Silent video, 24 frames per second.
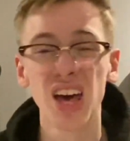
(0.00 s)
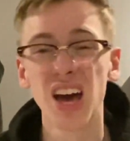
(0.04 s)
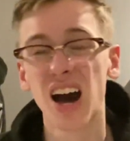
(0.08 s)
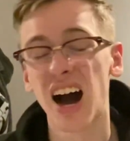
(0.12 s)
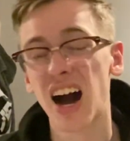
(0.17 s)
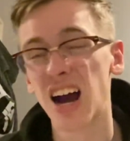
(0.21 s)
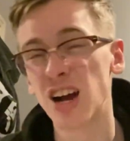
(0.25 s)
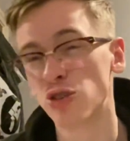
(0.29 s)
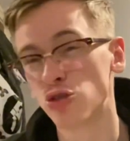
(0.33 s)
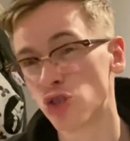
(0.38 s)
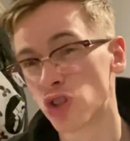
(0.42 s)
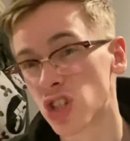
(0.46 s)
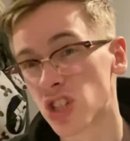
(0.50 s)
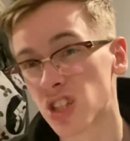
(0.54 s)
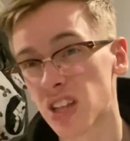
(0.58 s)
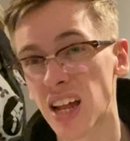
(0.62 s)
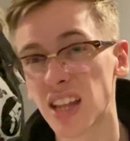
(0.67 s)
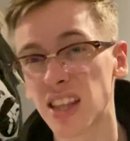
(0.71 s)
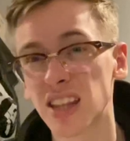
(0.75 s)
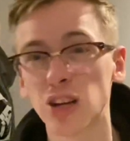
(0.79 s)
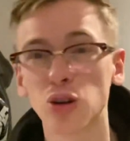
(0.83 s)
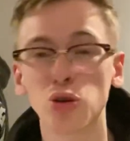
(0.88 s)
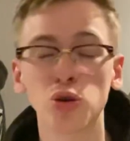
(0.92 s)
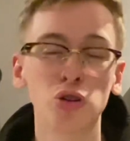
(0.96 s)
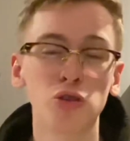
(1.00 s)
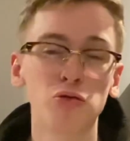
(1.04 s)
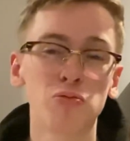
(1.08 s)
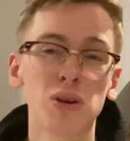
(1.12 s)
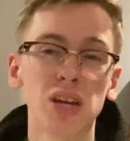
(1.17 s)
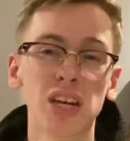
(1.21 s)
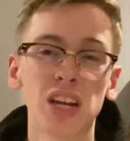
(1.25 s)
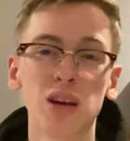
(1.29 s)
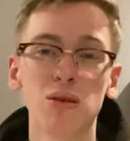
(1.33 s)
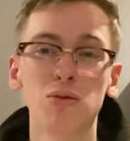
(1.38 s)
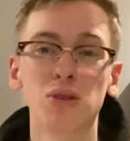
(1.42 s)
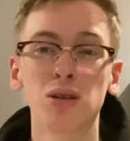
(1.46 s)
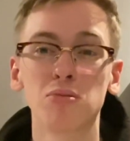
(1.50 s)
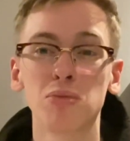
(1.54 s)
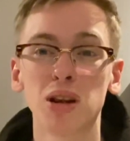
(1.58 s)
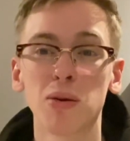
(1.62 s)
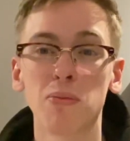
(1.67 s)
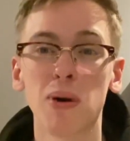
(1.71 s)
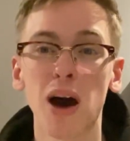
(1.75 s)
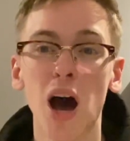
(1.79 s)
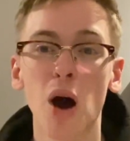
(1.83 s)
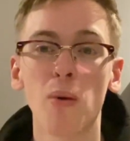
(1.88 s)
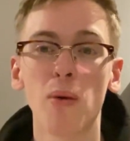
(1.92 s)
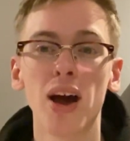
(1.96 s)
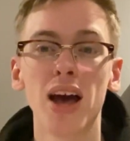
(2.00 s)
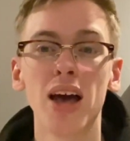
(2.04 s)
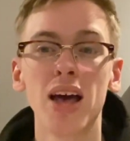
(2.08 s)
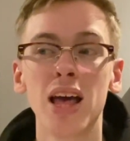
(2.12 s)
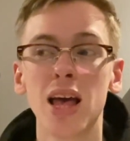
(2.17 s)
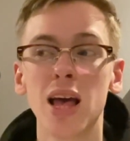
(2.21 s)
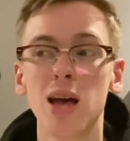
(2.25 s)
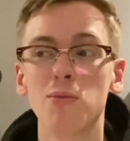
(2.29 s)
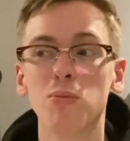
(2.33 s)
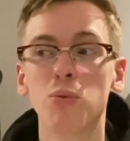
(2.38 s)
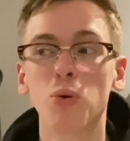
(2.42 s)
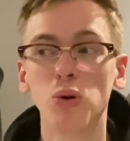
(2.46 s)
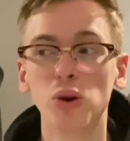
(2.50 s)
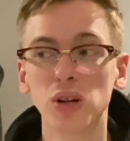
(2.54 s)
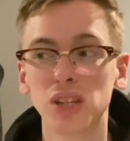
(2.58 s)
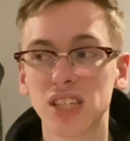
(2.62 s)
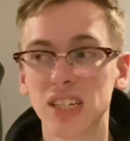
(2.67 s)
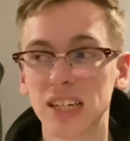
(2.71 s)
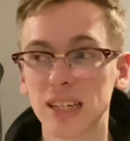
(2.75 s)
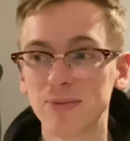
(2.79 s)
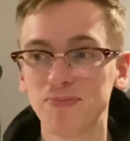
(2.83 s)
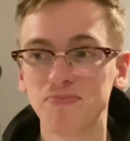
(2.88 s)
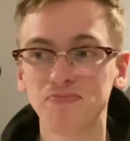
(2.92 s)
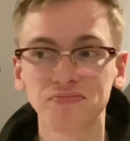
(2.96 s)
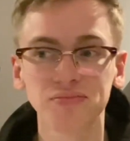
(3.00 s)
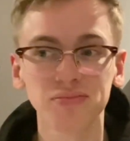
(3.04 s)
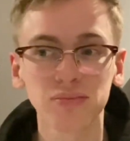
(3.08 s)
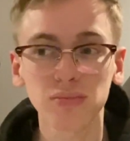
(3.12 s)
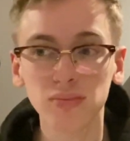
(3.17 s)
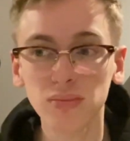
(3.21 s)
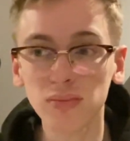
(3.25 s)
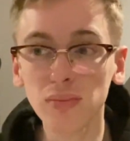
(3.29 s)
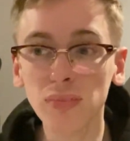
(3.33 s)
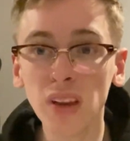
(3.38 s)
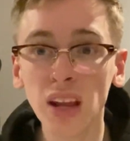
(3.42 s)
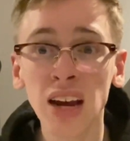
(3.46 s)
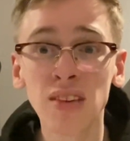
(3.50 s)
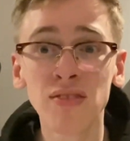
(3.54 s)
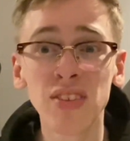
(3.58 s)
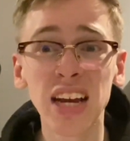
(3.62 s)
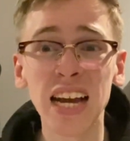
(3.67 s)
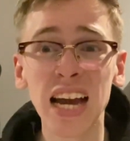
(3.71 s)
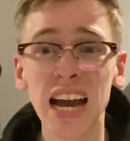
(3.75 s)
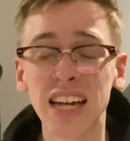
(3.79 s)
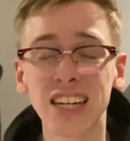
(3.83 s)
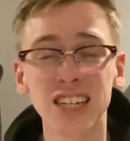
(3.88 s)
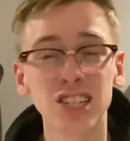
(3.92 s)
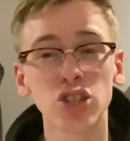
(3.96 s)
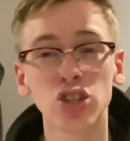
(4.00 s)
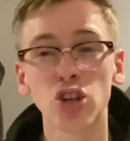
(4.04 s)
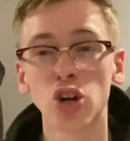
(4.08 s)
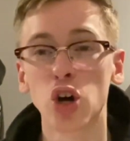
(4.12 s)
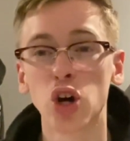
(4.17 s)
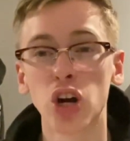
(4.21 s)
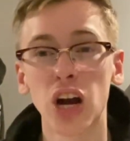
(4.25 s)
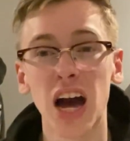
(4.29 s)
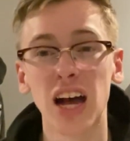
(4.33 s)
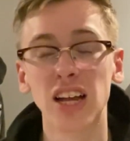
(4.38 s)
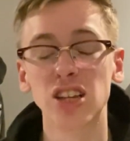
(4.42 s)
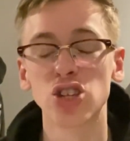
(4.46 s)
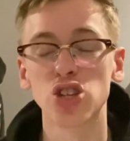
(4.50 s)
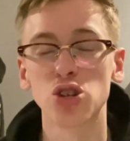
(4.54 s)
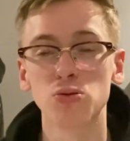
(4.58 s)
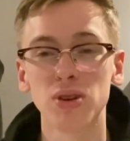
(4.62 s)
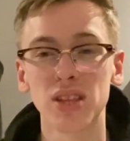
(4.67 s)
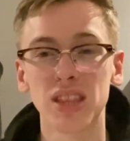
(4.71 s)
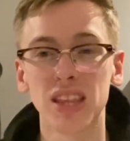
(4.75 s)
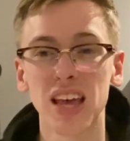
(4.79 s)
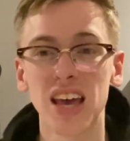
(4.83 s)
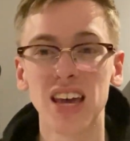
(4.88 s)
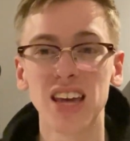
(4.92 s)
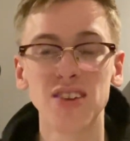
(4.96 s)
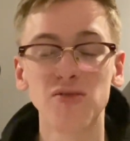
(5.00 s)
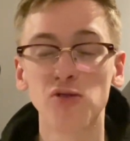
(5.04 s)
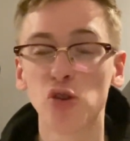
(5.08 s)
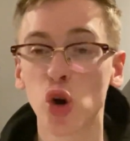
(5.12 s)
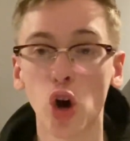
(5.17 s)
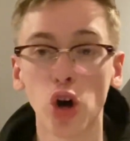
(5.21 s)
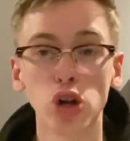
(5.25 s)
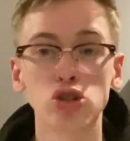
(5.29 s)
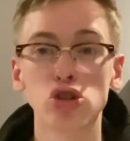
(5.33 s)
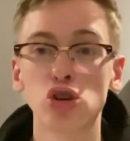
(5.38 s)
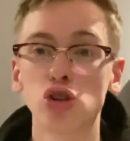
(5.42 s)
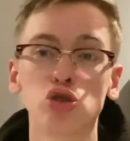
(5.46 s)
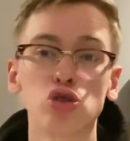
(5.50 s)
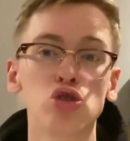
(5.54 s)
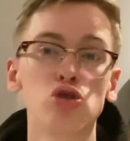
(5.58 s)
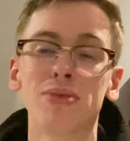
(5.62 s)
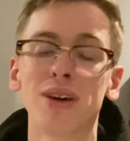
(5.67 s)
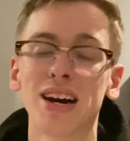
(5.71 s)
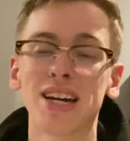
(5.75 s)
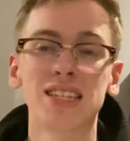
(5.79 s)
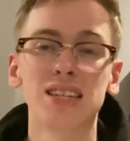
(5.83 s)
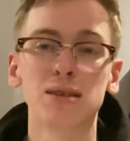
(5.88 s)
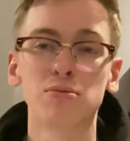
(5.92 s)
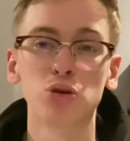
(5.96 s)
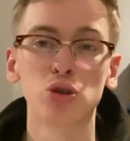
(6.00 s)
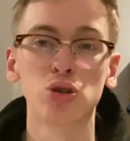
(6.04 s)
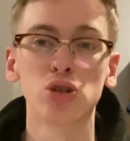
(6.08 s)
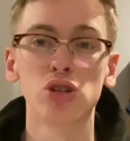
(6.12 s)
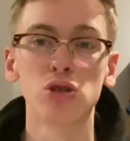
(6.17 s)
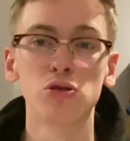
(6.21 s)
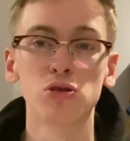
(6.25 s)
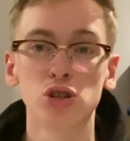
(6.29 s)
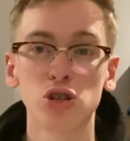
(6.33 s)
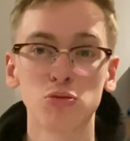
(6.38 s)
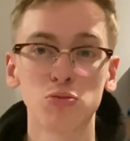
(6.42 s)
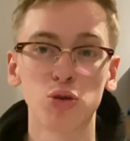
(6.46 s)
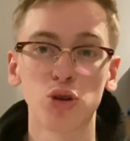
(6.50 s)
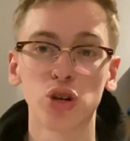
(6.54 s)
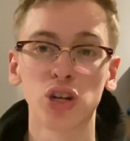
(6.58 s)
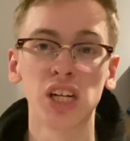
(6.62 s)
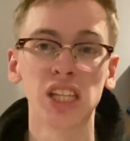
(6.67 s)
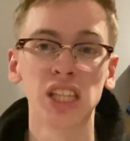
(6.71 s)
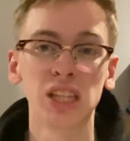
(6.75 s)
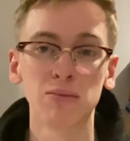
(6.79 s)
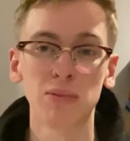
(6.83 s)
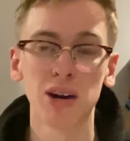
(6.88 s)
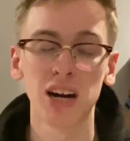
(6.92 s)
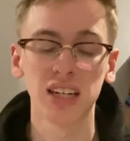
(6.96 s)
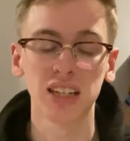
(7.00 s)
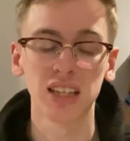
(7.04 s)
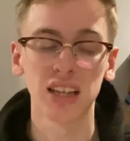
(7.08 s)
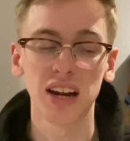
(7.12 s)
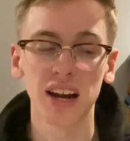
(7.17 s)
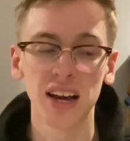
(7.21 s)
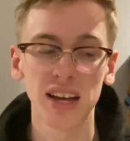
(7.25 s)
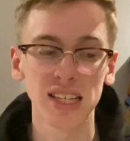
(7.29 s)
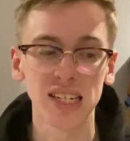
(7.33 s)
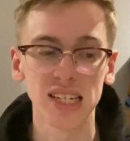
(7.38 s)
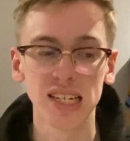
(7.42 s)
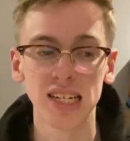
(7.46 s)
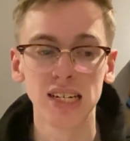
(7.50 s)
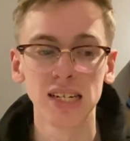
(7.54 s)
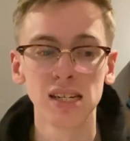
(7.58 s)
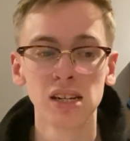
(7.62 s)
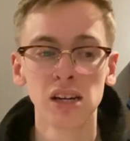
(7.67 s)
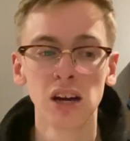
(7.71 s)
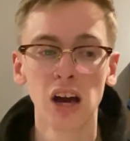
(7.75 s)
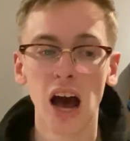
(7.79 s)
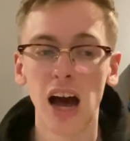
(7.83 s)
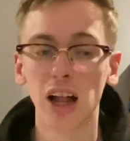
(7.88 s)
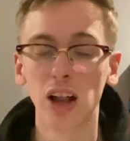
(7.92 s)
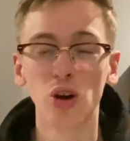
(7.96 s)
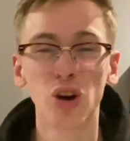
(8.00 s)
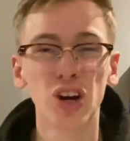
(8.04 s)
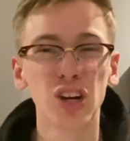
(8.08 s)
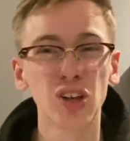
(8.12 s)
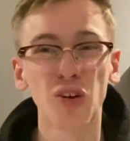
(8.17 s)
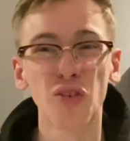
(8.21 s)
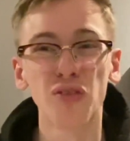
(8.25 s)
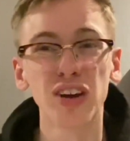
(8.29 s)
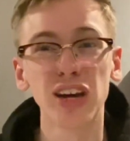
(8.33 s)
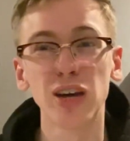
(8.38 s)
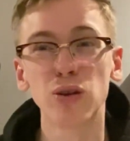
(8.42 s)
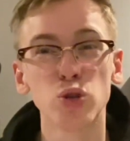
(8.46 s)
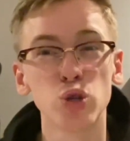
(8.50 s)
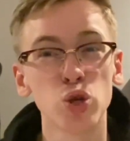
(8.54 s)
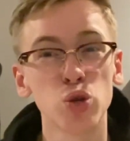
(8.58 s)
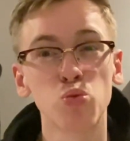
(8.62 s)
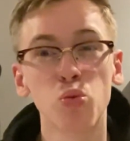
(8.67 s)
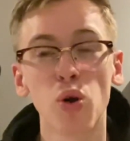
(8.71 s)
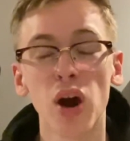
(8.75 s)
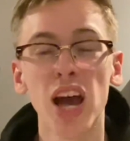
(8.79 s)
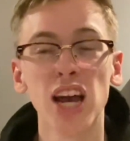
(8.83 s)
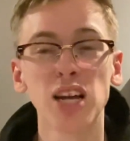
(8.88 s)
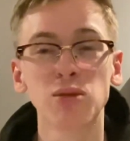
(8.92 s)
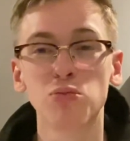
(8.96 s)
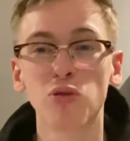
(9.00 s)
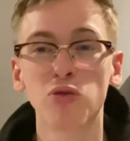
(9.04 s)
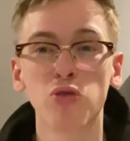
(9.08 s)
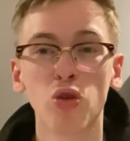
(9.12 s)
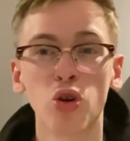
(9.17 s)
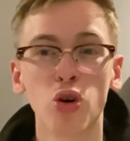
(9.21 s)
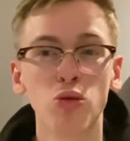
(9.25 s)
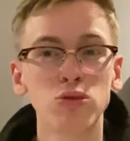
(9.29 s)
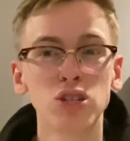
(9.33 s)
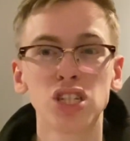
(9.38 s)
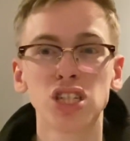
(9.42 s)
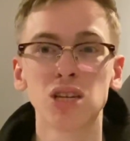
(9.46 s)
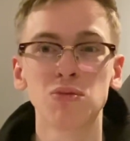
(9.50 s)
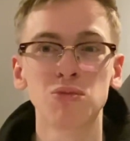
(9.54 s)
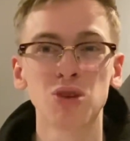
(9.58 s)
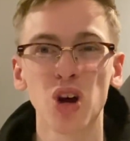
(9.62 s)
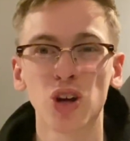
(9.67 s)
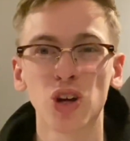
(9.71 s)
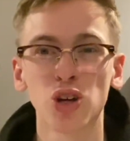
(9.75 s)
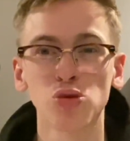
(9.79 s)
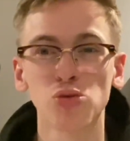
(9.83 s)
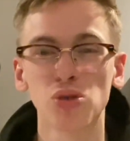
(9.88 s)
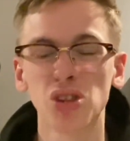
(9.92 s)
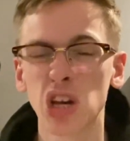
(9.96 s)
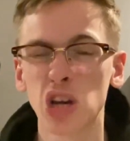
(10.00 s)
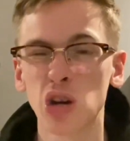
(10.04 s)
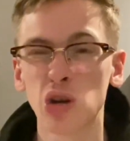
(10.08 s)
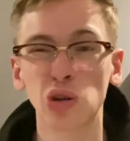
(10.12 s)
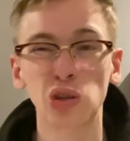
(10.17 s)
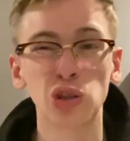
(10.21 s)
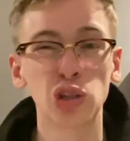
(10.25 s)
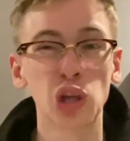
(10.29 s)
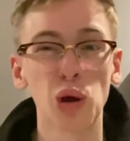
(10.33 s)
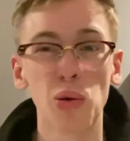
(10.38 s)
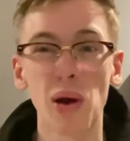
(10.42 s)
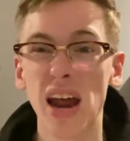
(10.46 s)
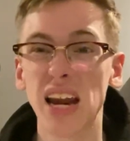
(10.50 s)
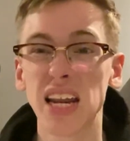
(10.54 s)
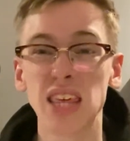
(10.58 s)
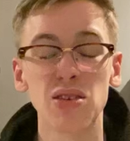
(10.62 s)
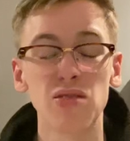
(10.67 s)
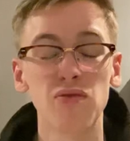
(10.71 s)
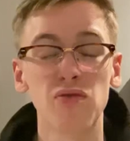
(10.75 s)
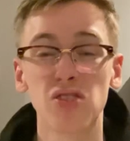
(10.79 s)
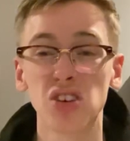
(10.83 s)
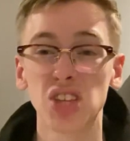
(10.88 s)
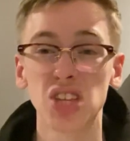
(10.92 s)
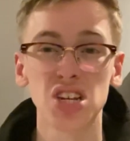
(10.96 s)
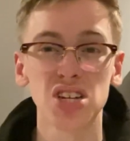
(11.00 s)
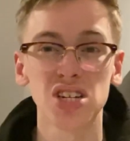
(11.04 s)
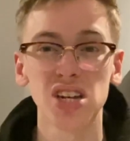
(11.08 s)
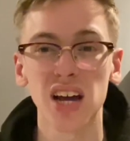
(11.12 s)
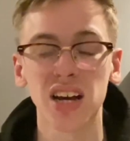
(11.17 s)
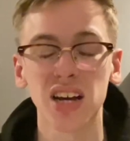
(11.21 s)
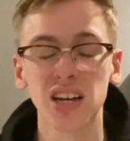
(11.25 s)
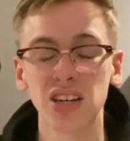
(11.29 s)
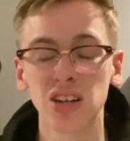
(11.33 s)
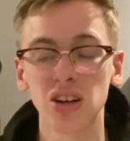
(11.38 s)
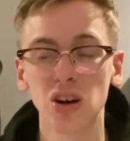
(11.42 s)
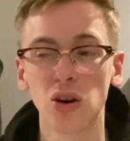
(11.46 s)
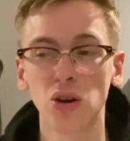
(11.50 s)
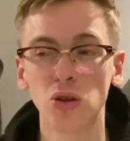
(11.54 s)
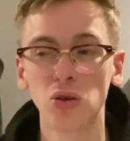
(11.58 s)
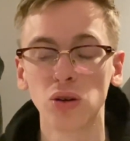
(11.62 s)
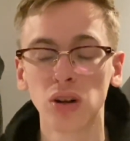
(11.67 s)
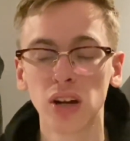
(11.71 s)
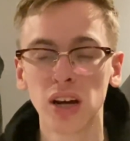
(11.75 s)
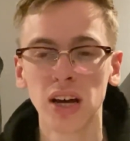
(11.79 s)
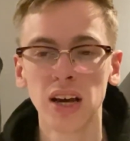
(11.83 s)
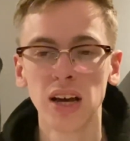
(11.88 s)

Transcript: I understand it could have been hit with a bit of power, but if you're getting a strong hand to it there, you've got to do better, but to put it in the back of the net. And look, I don't think it was his worst performance, to be honest with you. He couldn't do anything for the second goal.